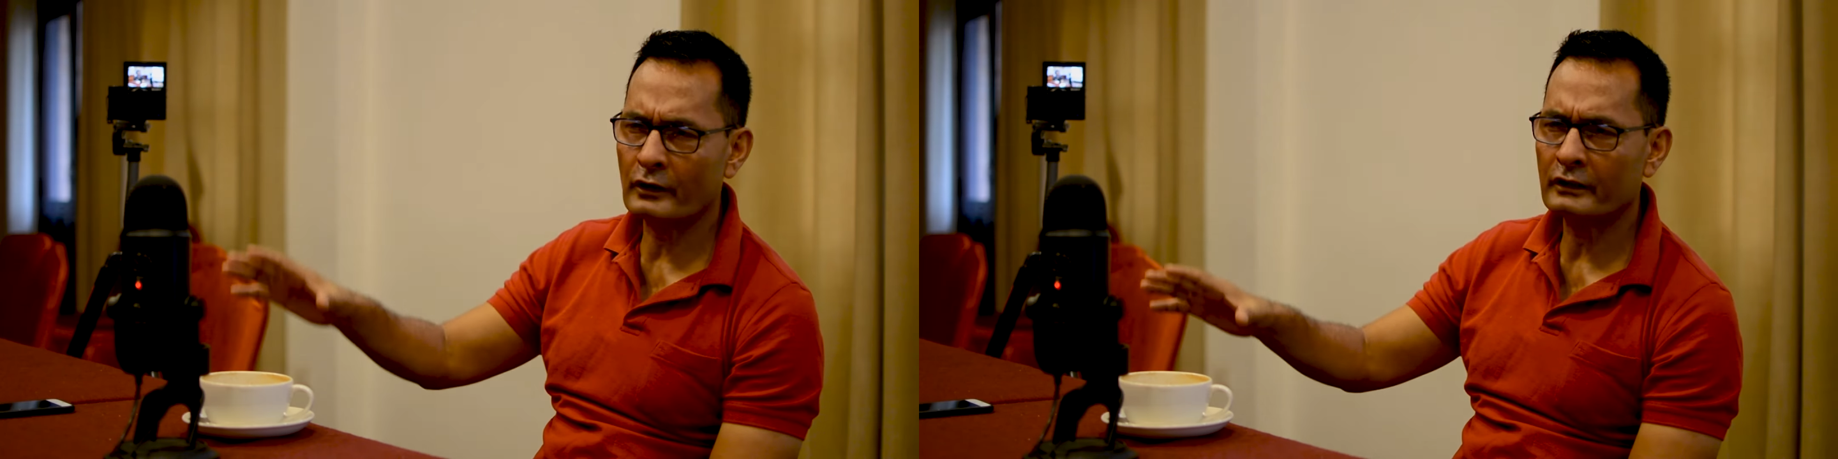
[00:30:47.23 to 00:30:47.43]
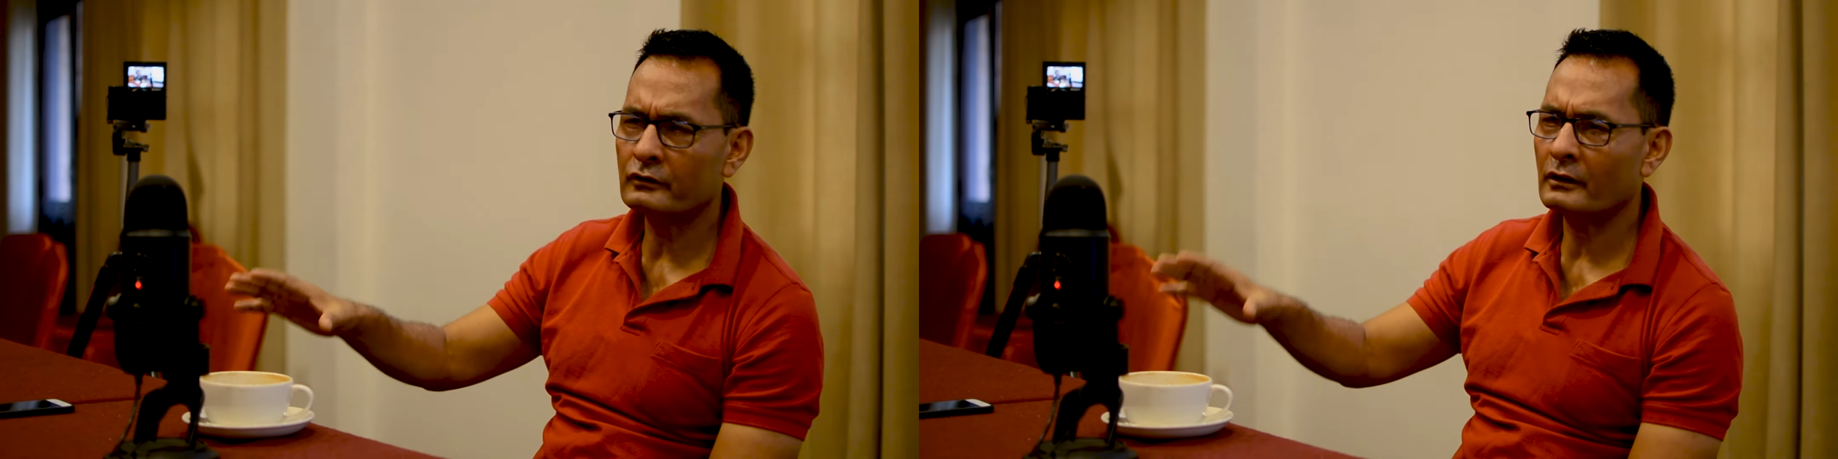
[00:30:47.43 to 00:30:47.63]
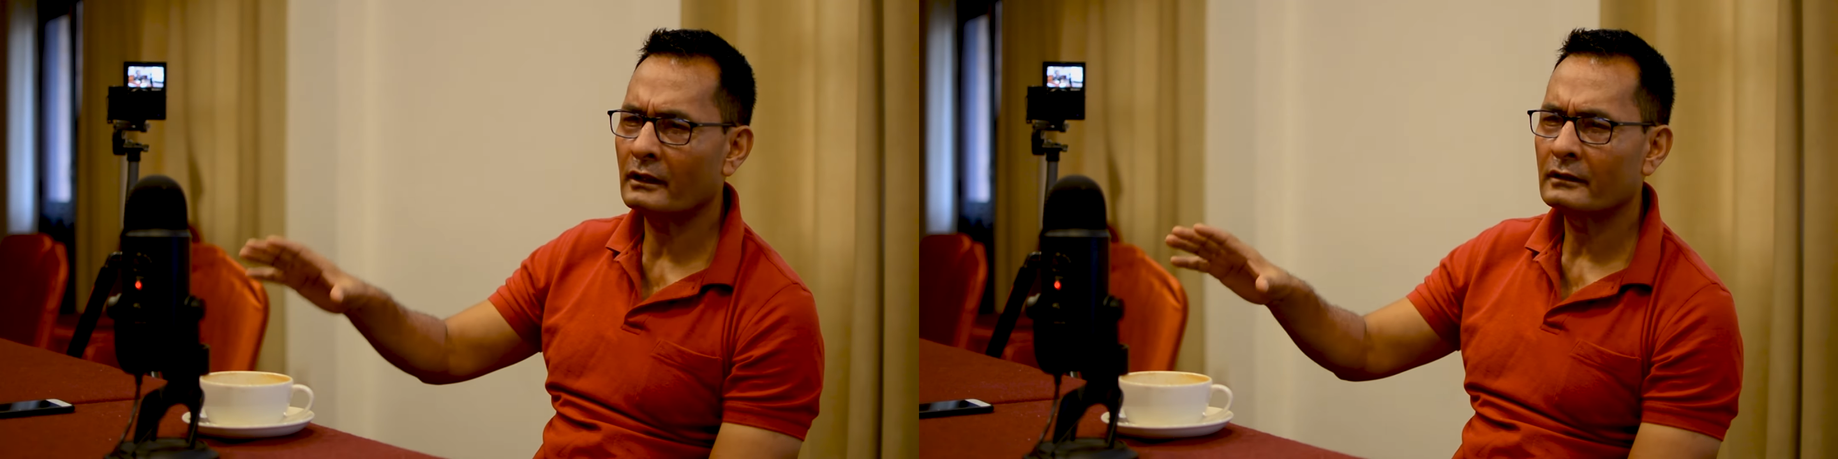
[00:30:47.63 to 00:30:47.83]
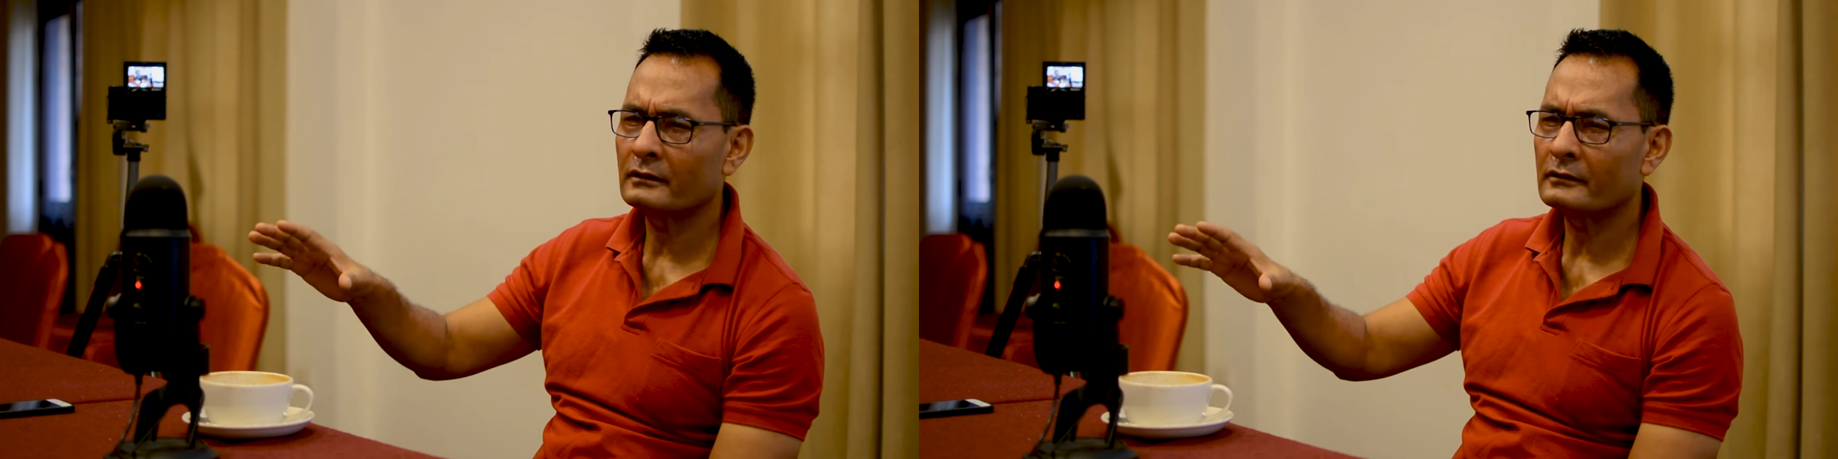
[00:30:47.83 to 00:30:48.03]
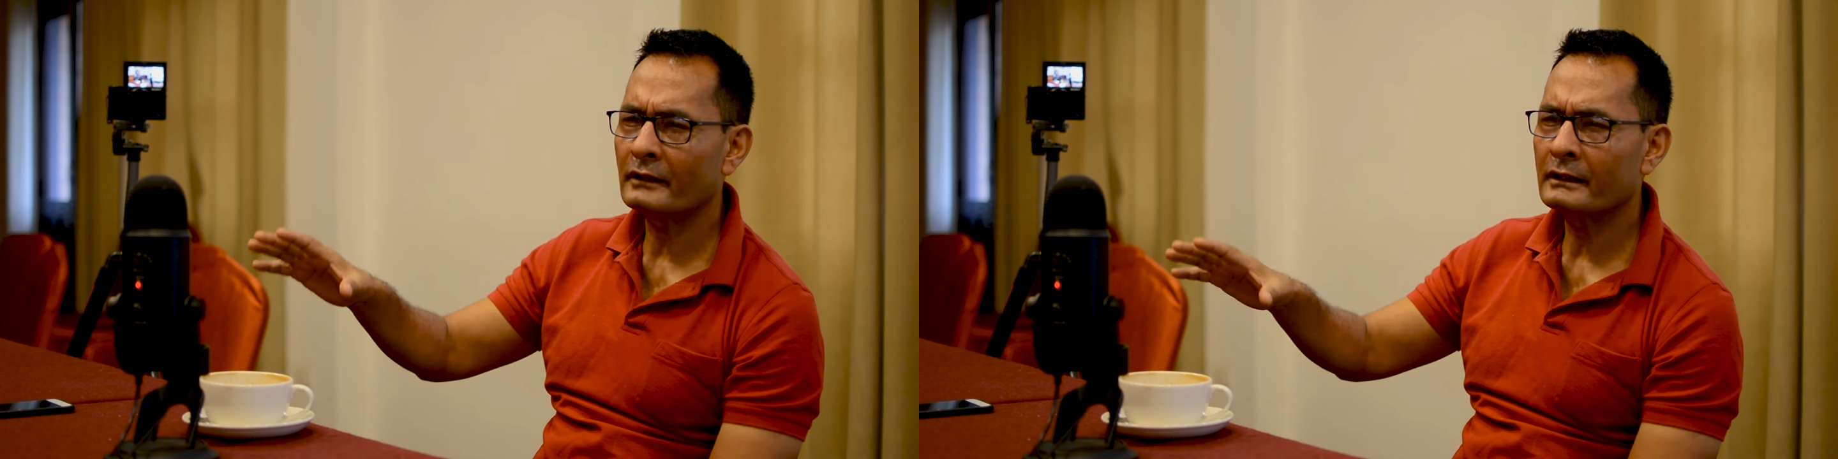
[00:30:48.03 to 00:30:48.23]

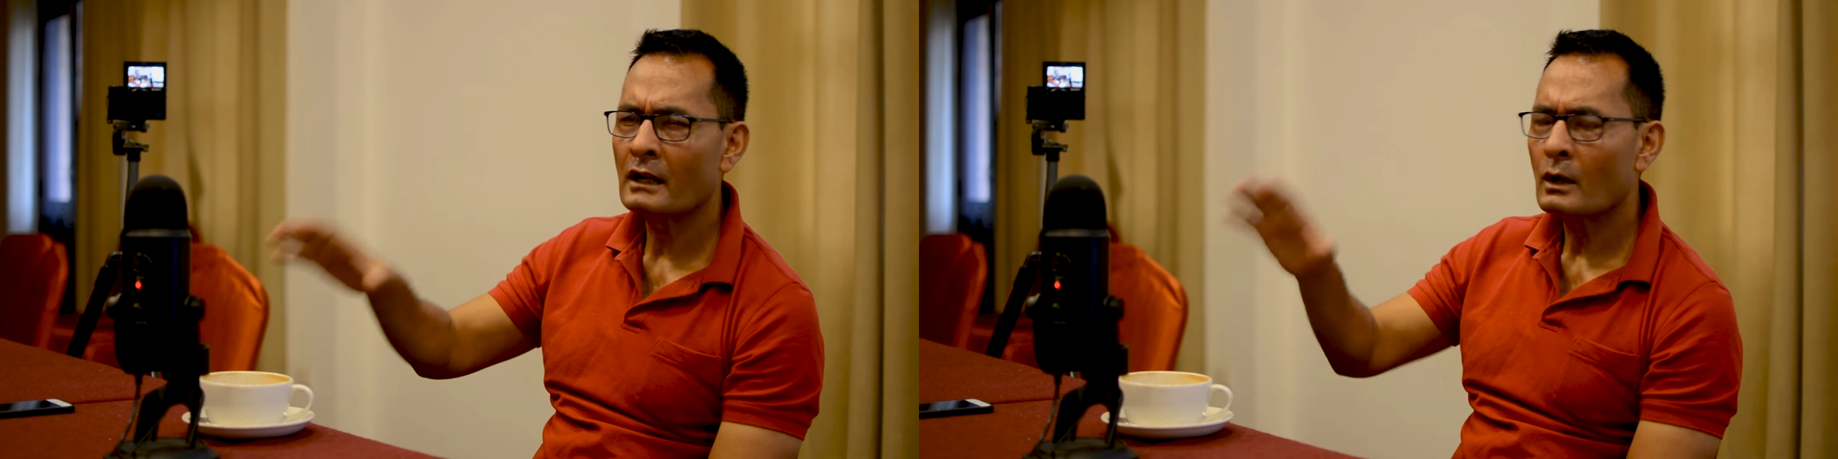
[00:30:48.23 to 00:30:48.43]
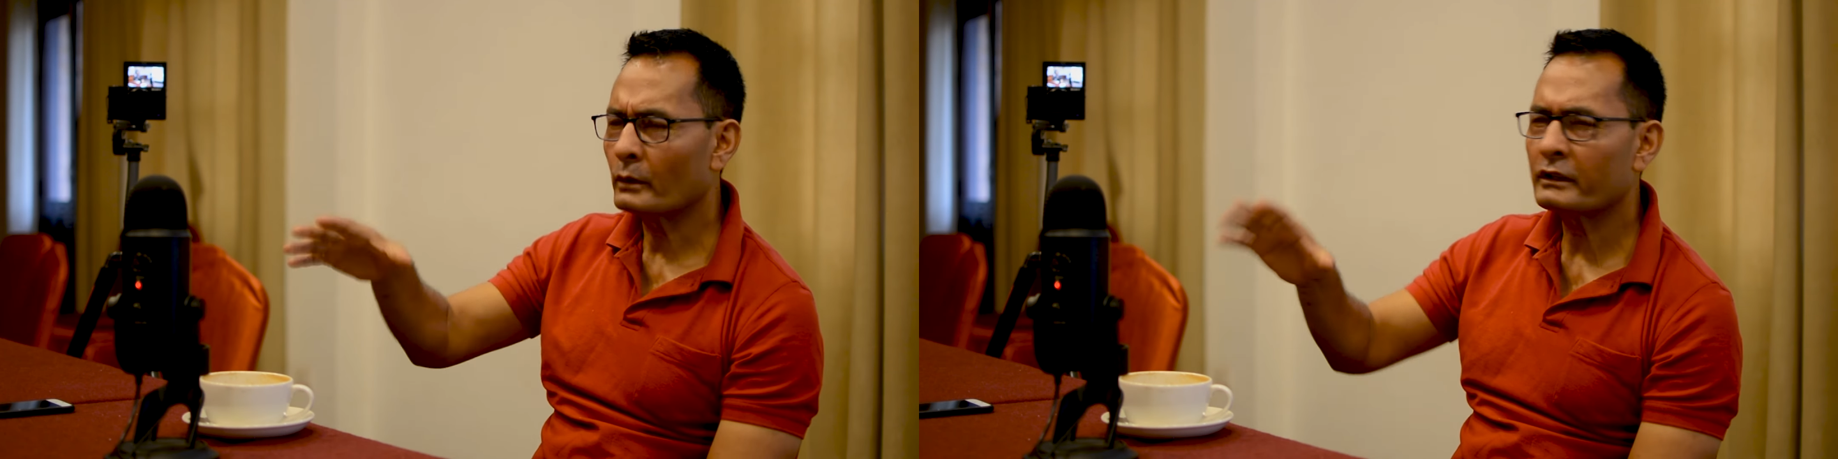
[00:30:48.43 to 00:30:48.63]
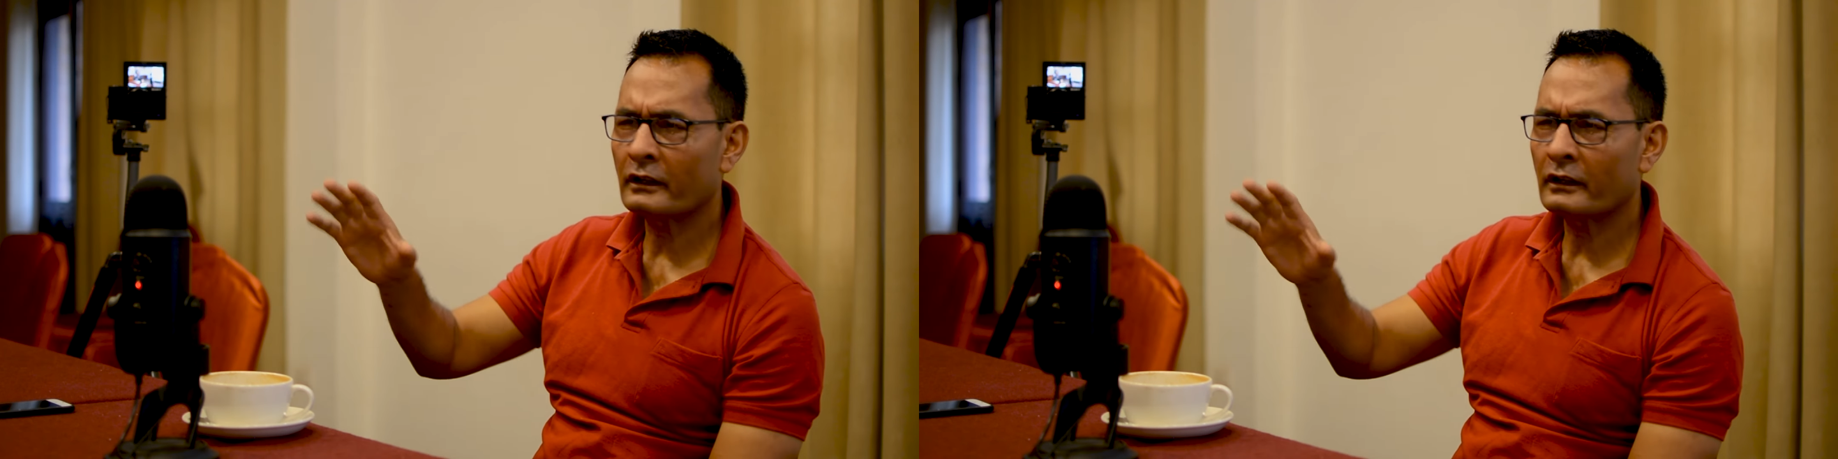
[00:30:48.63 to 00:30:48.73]
restaurant, right? Mm-hmm.